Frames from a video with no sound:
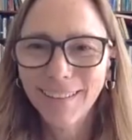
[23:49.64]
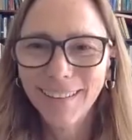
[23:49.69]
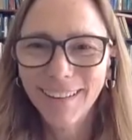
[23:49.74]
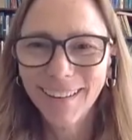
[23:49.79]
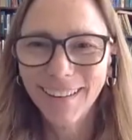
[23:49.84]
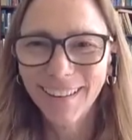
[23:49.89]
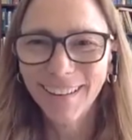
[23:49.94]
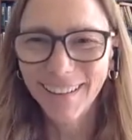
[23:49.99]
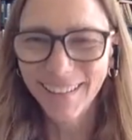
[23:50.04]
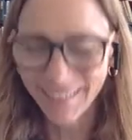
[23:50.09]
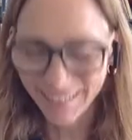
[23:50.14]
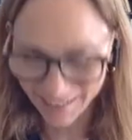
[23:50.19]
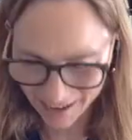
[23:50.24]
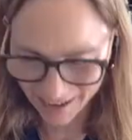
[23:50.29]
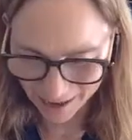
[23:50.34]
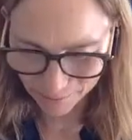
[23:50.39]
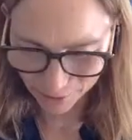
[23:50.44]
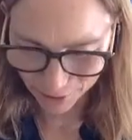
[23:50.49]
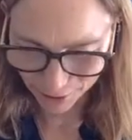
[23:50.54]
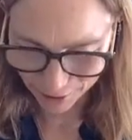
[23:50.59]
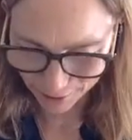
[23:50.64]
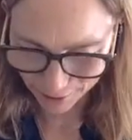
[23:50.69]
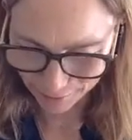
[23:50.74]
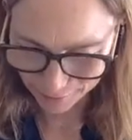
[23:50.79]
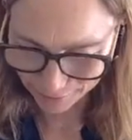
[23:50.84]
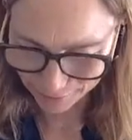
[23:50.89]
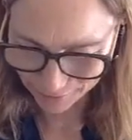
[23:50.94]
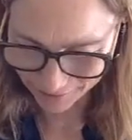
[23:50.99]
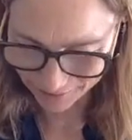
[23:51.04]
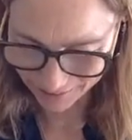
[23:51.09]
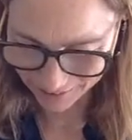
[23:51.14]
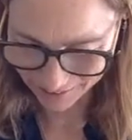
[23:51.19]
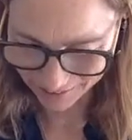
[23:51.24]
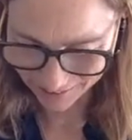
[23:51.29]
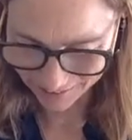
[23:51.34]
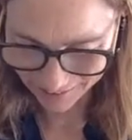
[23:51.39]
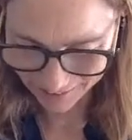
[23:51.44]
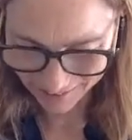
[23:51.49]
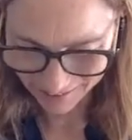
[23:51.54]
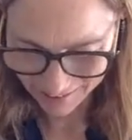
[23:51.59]
enamored of,
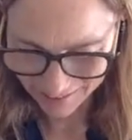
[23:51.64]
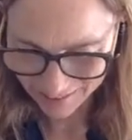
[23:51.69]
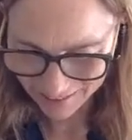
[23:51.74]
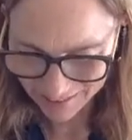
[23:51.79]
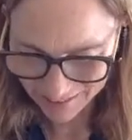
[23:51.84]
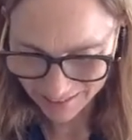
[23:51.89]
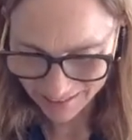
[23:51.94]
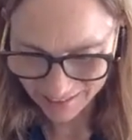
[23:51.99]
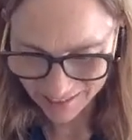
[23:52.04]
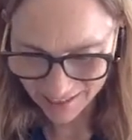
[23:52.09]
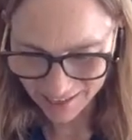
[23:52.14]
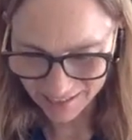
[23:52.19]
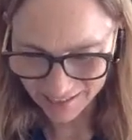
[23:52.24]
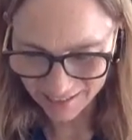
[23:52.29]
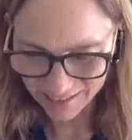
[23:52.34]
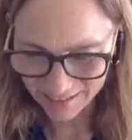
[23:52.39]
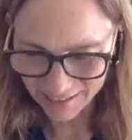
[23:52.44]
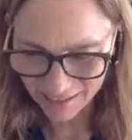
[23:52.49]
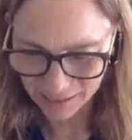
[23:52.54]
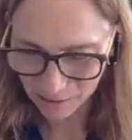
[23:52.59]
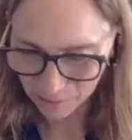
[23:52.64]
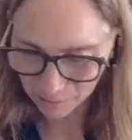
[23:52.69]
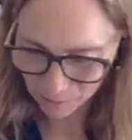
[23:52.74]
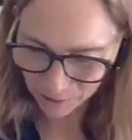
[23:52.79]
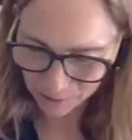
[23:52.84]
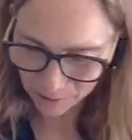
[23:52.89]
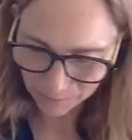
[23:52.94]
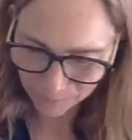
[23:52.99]
the sense, sentiment,